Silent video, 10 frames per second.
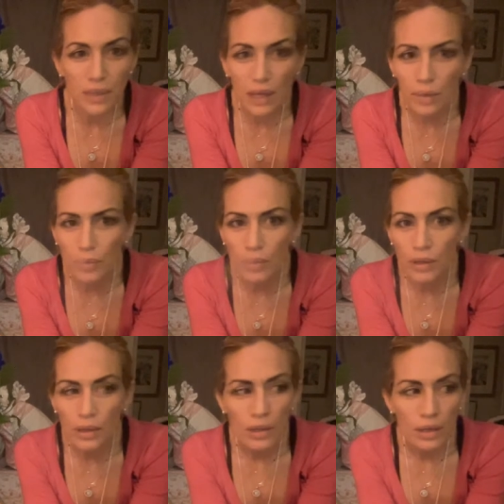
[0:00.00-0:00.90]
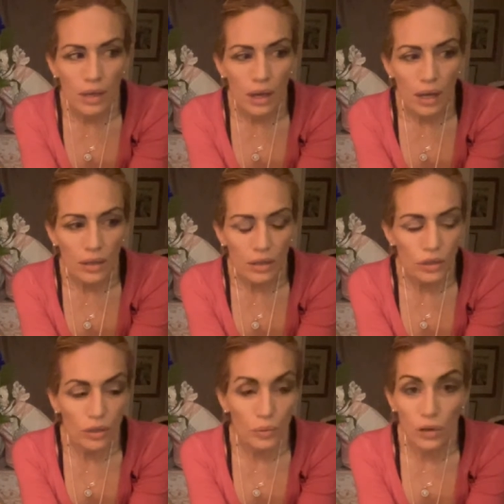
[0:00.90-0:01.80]
like,
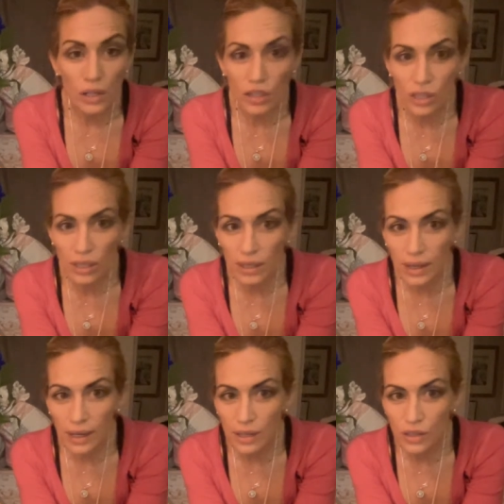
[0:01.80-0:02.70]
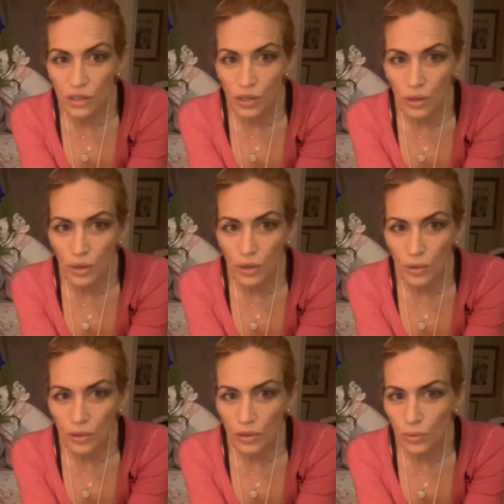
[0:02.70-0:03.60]
we're just engaged, like
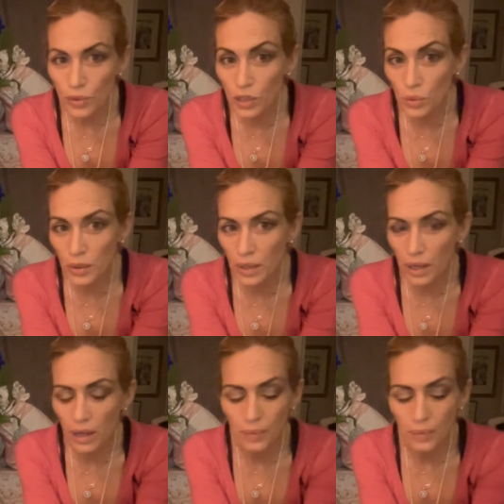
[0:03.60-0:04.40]
we just want to.